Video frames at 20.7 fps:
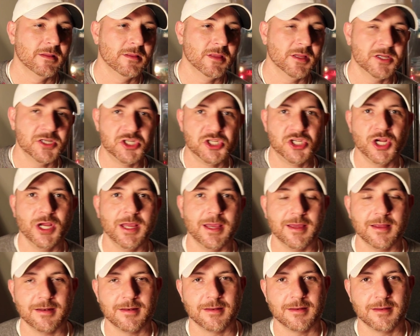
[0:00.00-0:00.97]

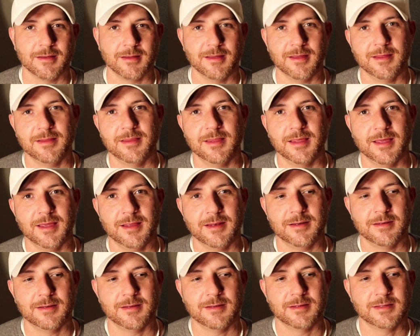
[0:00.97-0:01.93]
legit and
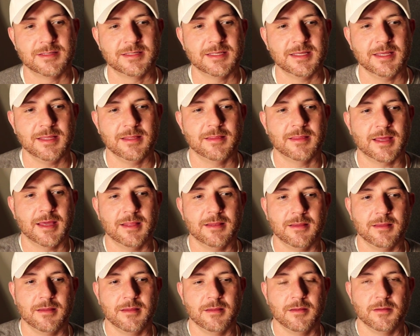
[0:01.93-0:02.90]
then see
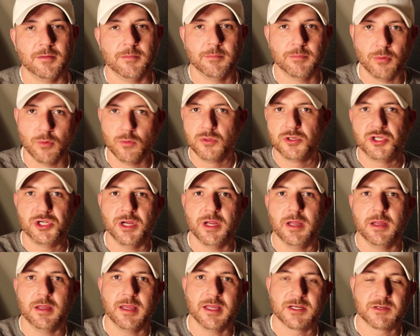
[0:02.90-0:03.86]
that
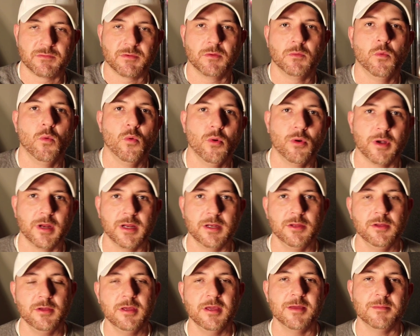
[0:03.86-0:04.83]
bullshit gets
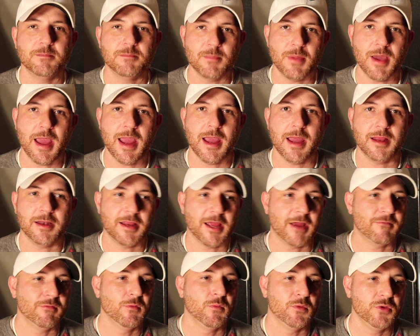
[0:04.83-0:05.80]
rewarded, you get mad.
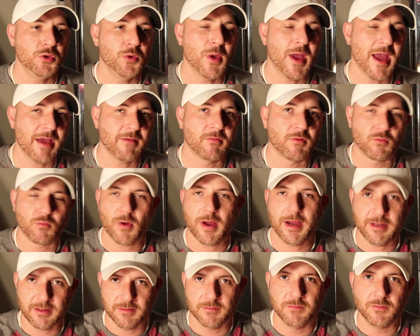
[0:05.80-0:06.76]
Everyone, you have a
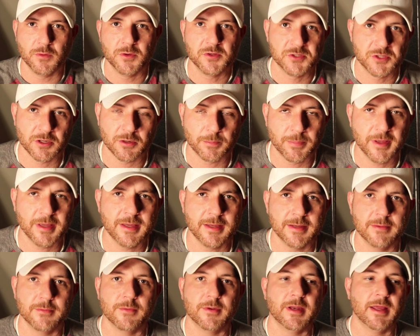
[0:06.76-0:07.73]
right to voice your
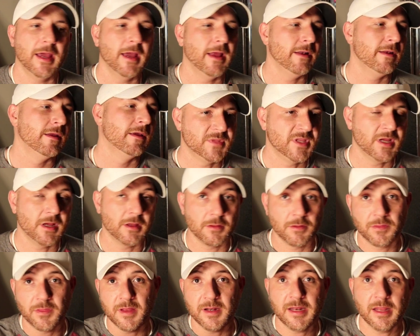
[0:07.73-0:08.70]
opinion on that. The
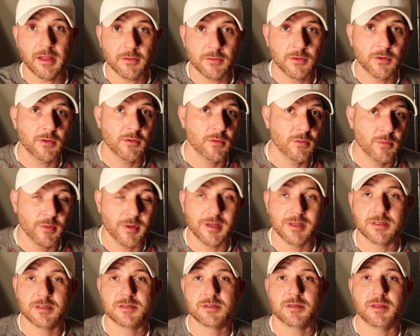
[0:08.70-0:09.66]
other thing they'll do
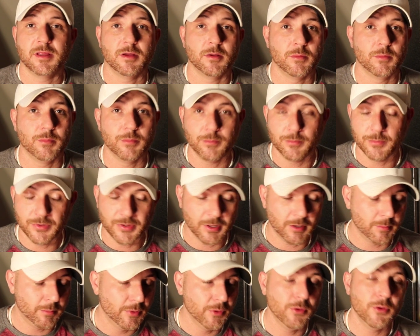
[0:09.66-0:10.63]
is they'll
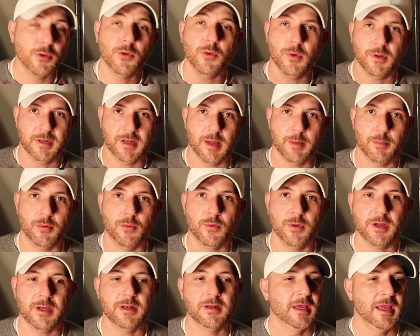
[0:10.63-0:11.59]
they'll boohoo at that
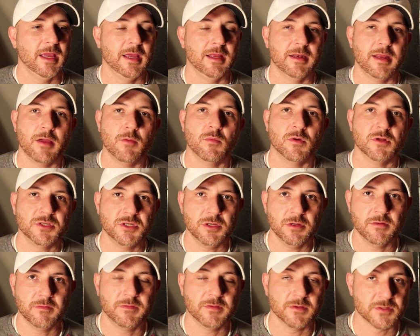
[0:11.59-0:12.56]
point, and they want
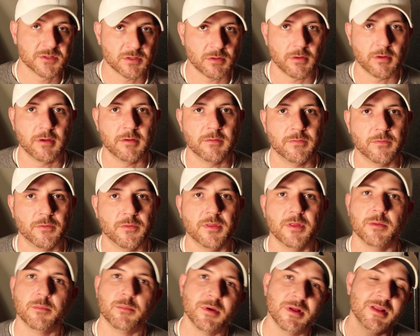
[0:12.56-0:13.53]
you to feel sorry for
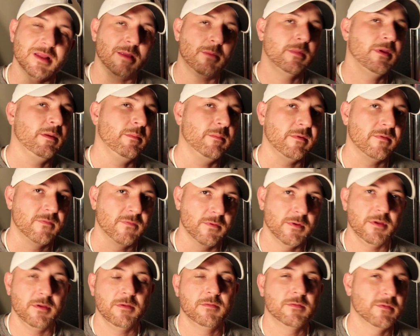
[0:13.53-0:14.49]
them. But let me,
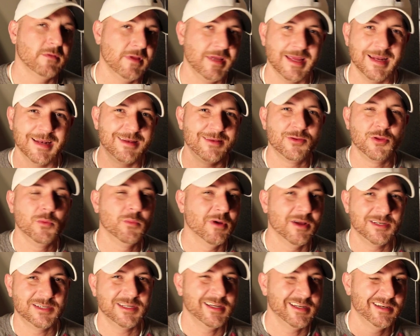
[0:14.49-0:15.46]
before you get too
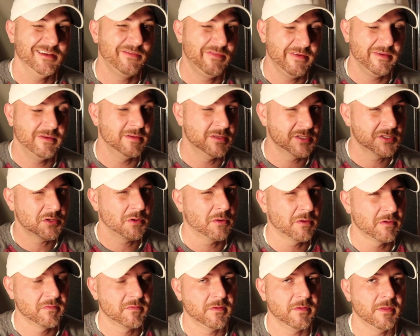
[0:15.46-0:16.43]
much into feeling
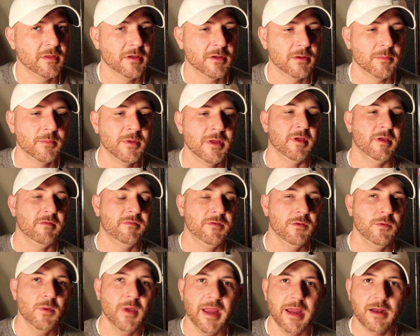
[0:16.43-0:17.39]
sorry for them, if
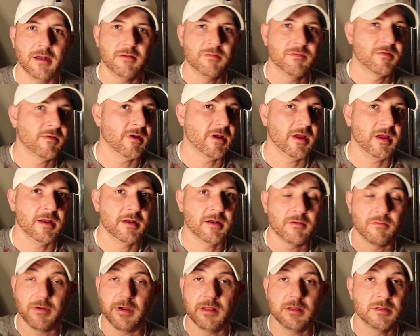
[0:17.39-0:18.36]
you had a friend,
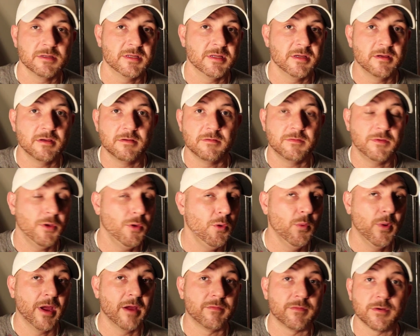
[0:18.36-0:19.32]
a relative,
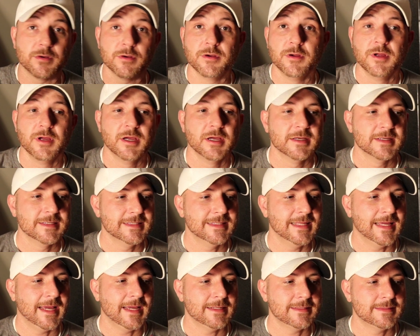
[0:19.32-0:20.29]
whoever,
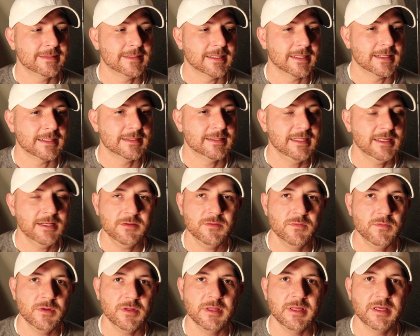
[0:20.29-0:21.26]
that uh,
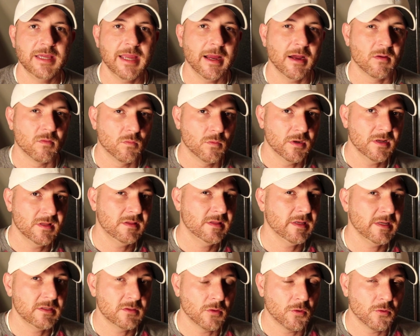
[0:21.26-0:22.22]
didn't really care what
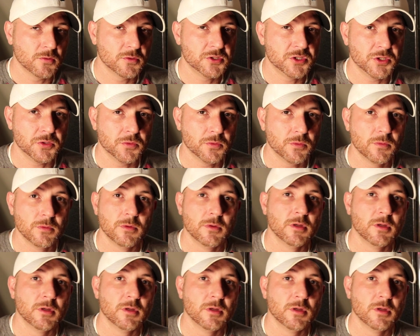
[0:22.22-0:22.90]
they told you,